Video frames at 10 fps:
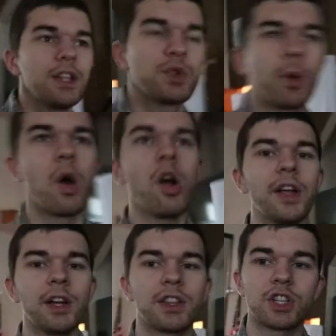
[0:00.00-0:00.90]
So we were all
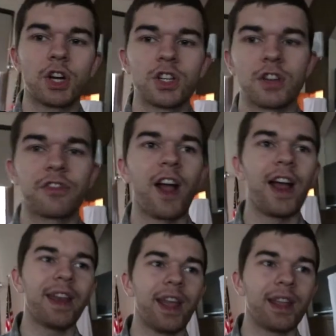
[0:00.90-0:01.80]
here at the church on
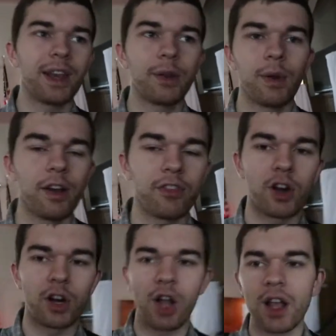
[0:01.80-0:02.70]
Friday getting ready
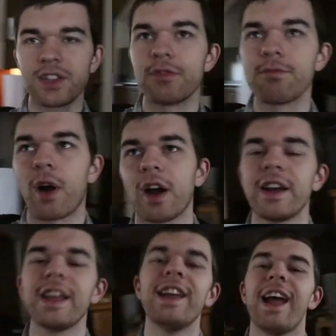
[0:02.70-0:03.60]
for our costume
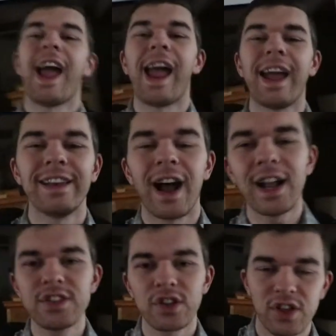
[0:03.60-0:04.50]
party, and
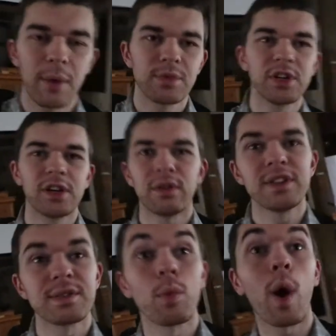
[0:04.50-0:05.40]
I took the opportunity to
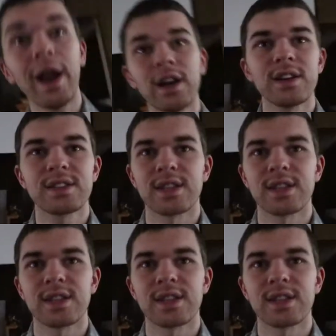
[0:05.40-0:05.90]
run some wires